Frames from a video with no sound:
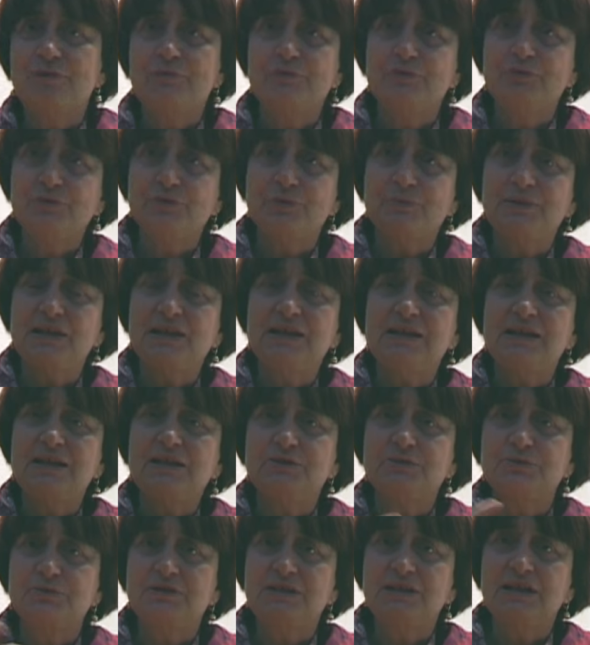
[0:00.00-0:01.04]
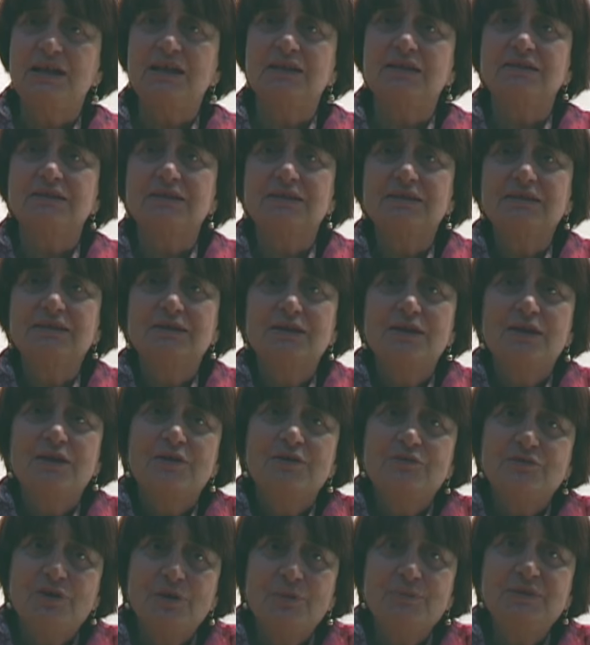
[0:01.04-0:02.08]
from the beginning to the end,
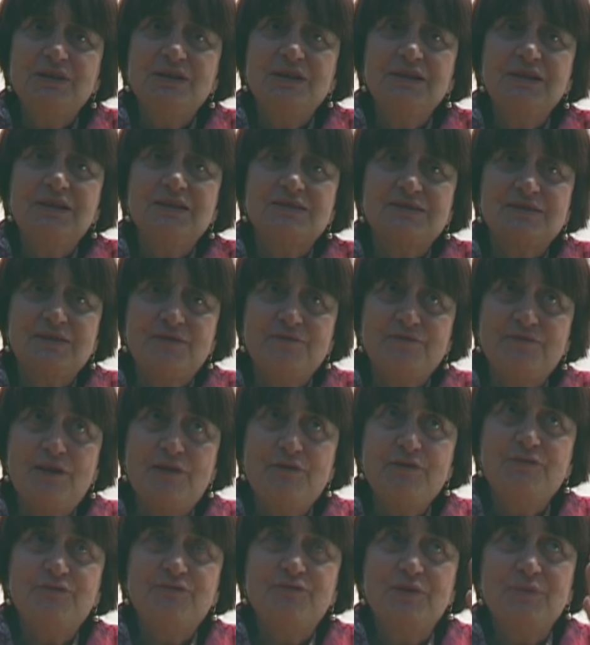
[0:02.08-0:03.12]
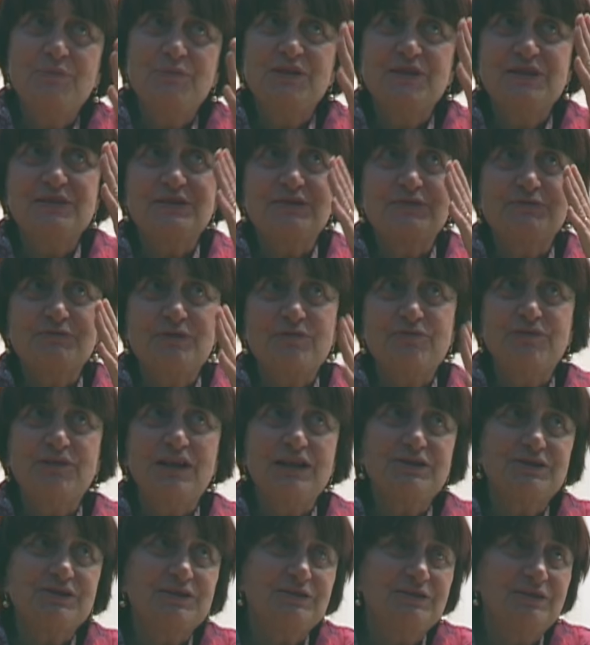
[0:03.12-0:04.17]
for me it's a very feminist
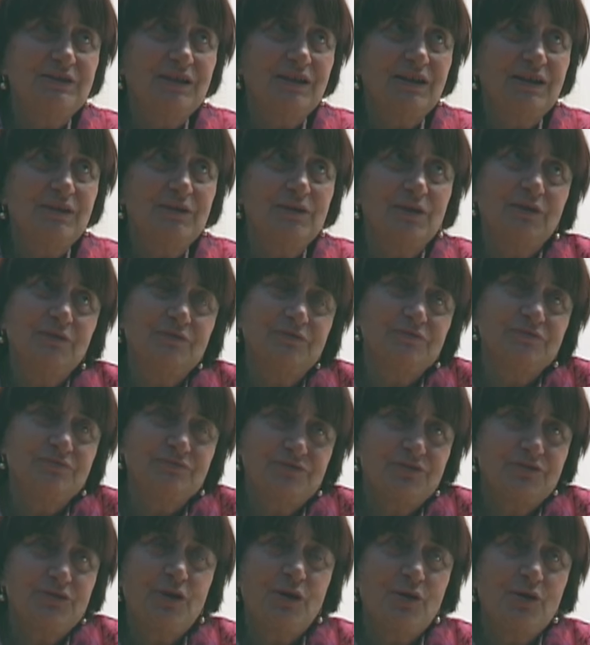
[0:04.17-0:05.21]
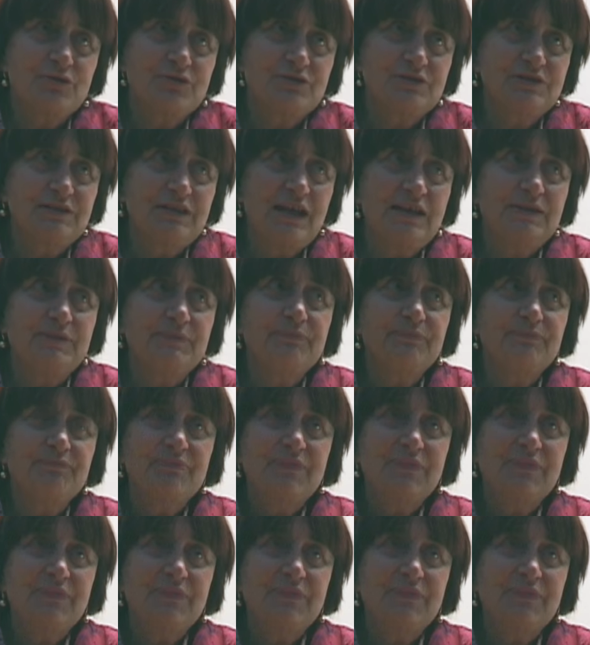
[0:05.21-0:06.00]
reflection of thought that